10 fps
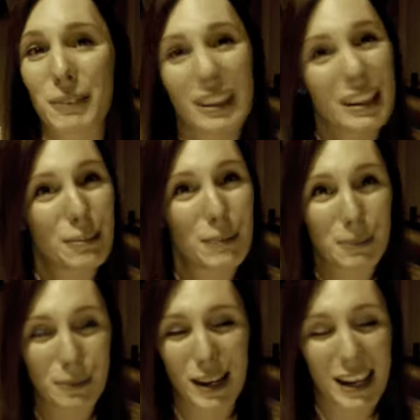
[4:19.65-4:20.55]
and I know
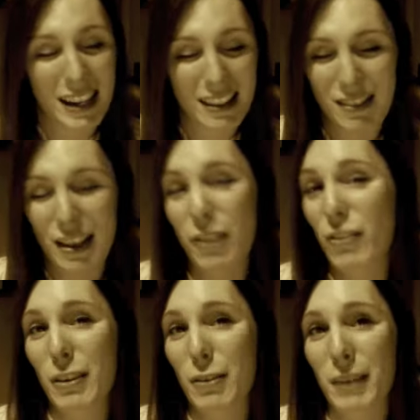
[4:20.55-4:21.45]
people here that
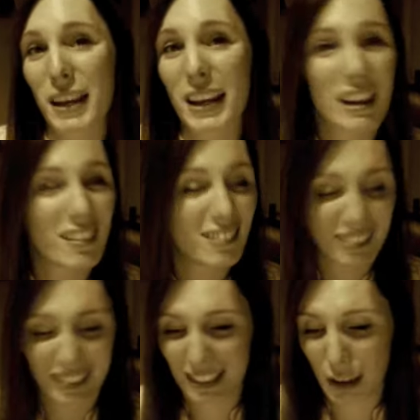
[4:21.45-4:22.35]
agree with me
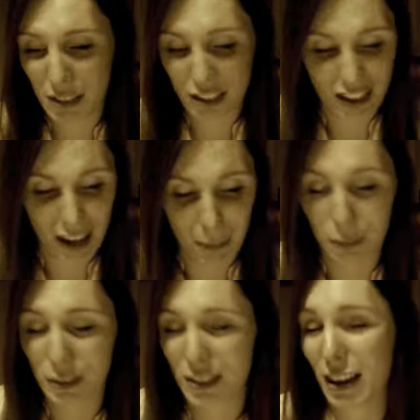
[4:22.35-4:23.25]
tell me to shut up
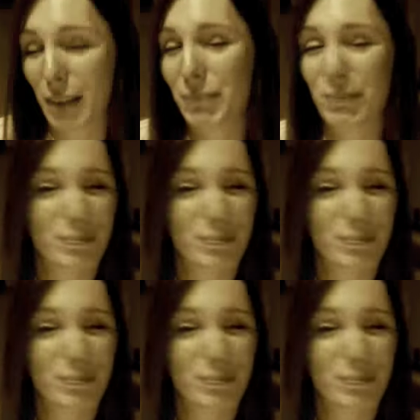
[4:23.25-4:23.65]
all the time.